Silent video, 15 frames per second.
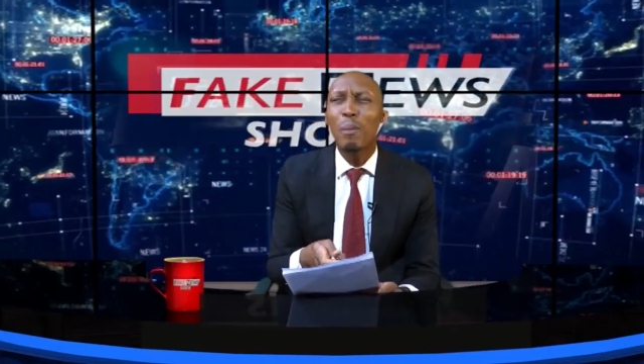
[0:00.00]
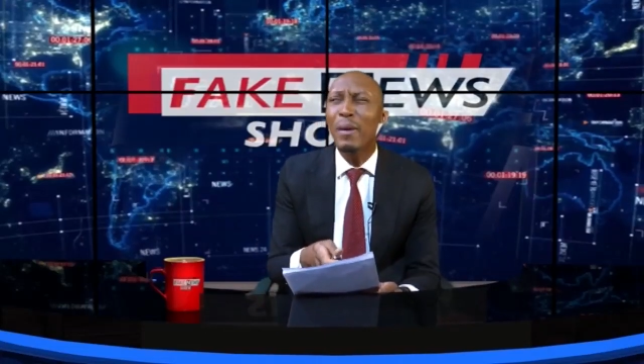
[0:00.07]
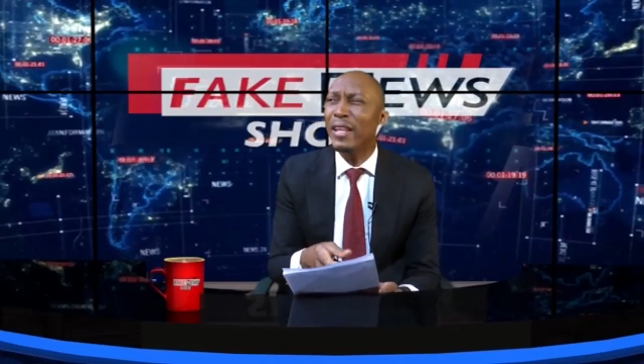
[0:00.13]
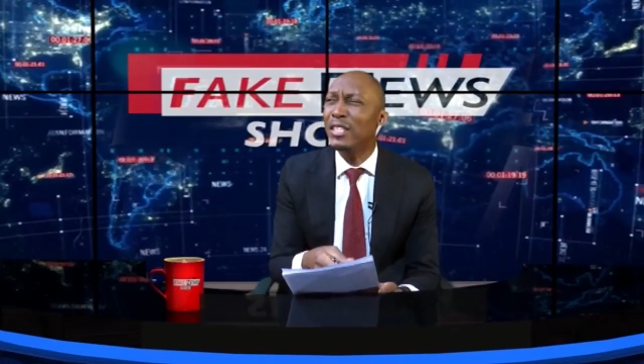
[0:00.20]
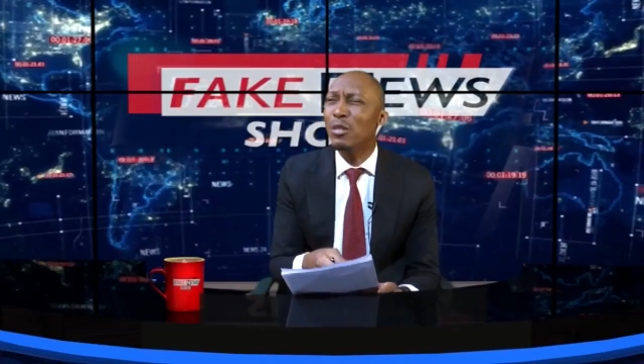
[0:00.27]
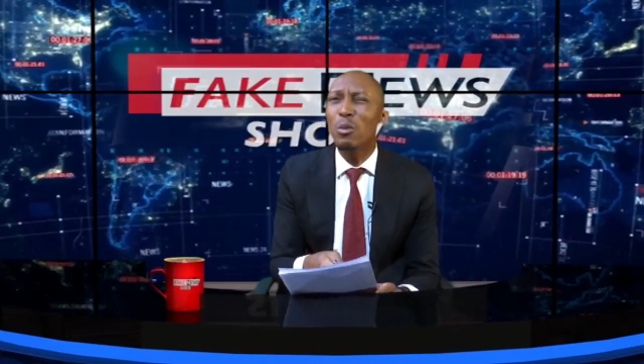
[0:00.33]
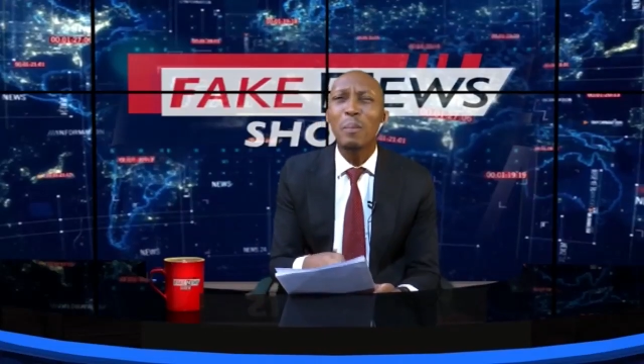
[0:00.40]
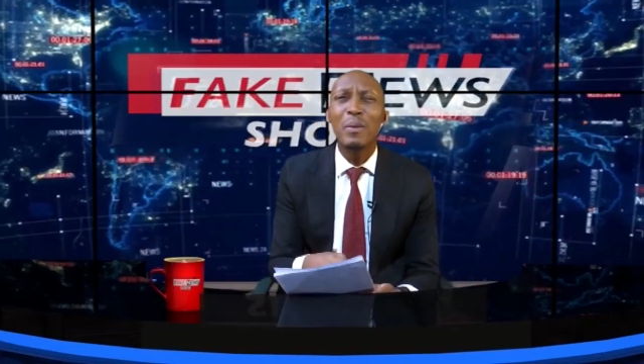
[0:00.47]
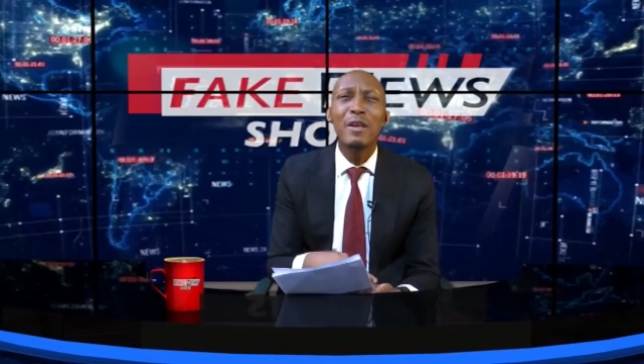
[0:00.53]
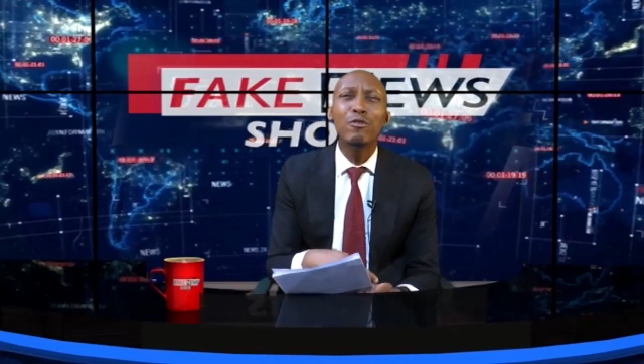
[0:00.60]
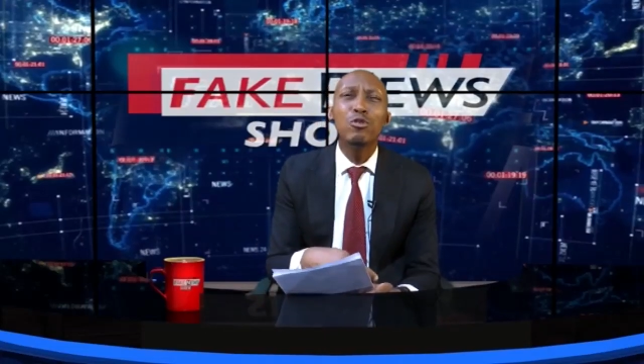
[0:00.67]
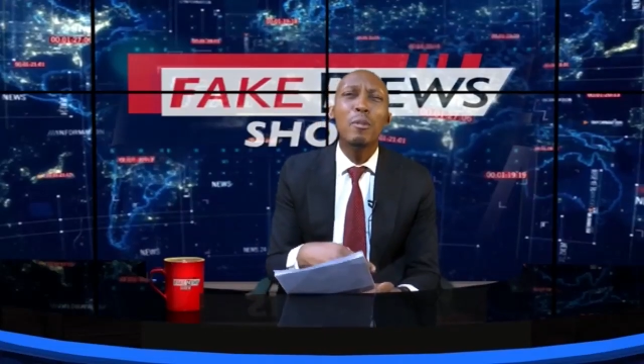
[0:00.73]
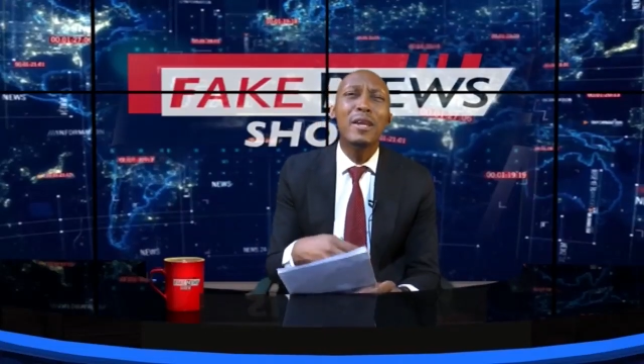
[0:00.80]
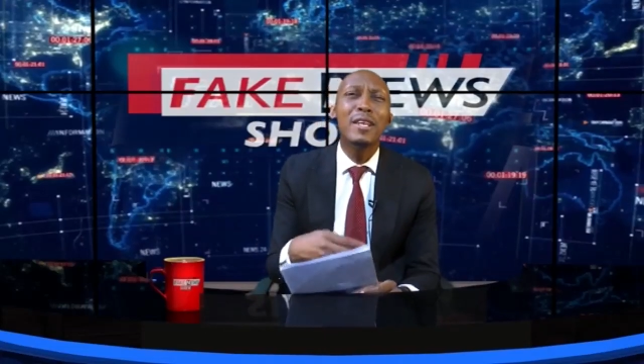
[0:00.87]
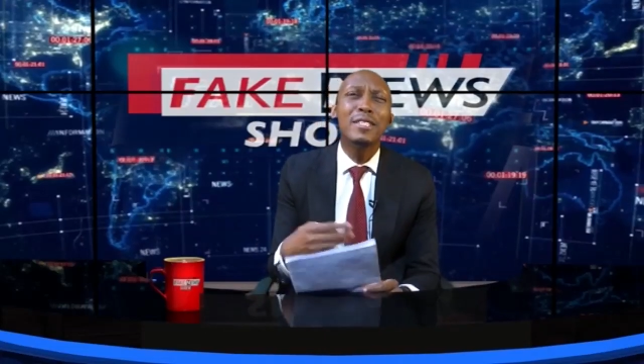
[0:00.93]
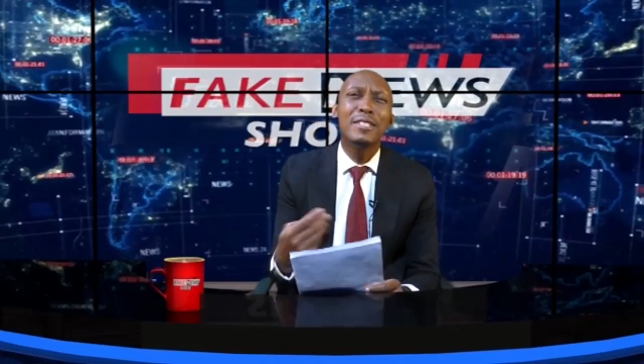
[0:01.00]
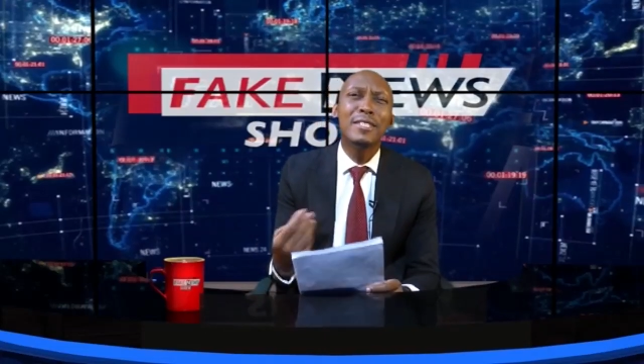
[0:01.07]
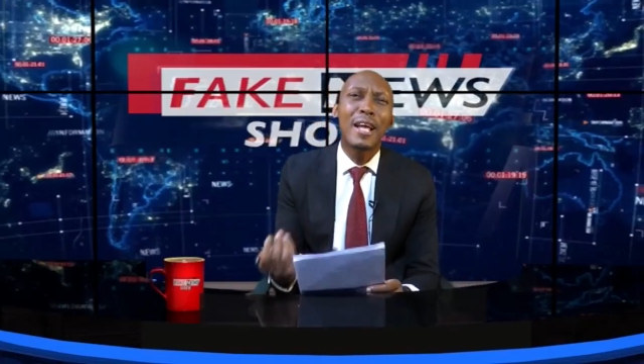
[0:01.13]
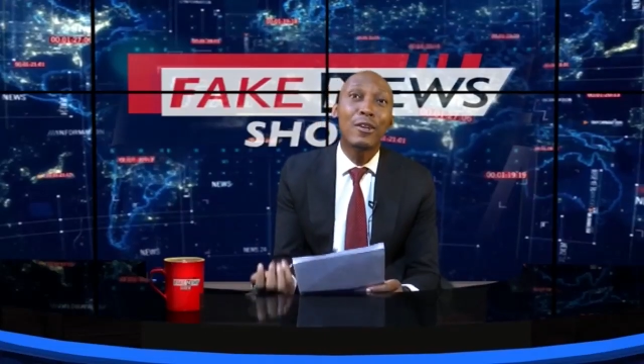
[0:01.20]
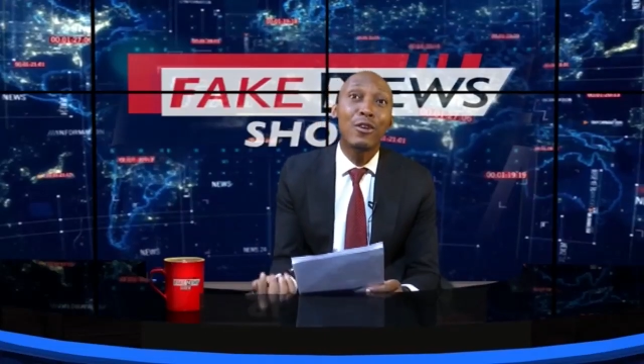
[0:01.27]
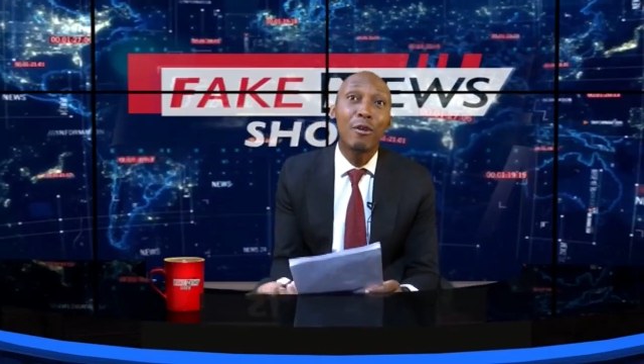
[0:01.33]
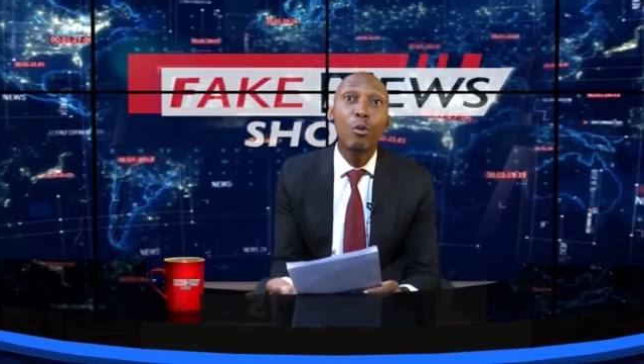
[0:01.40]
plenty. We believe so many things
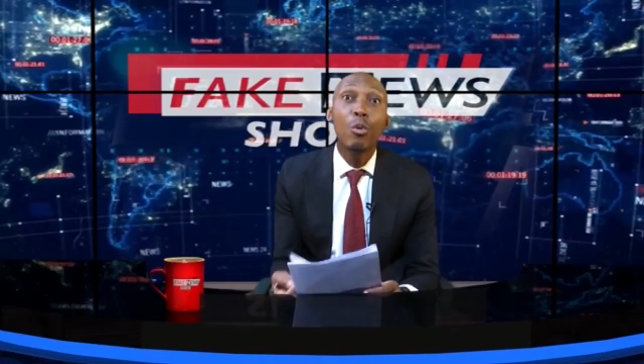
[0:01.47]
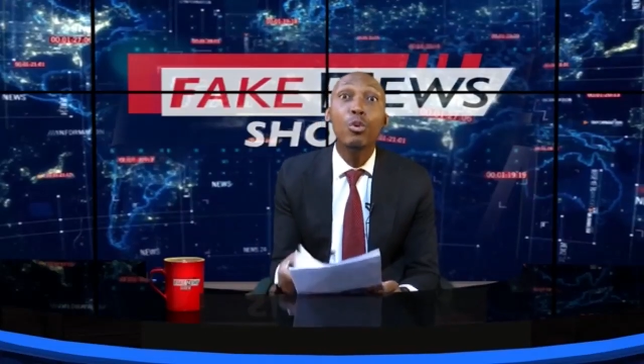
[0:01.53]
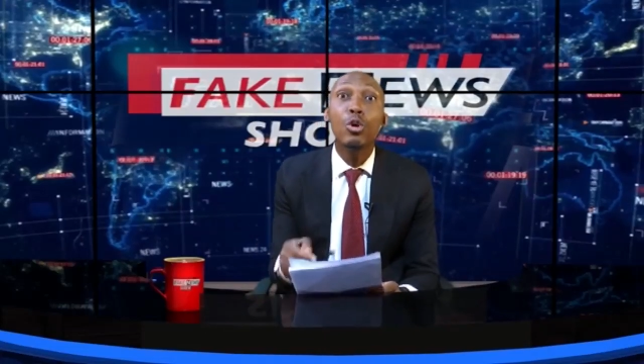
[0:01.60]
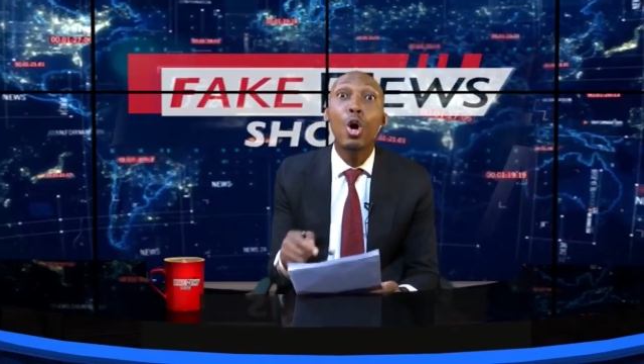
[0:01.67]
that are not.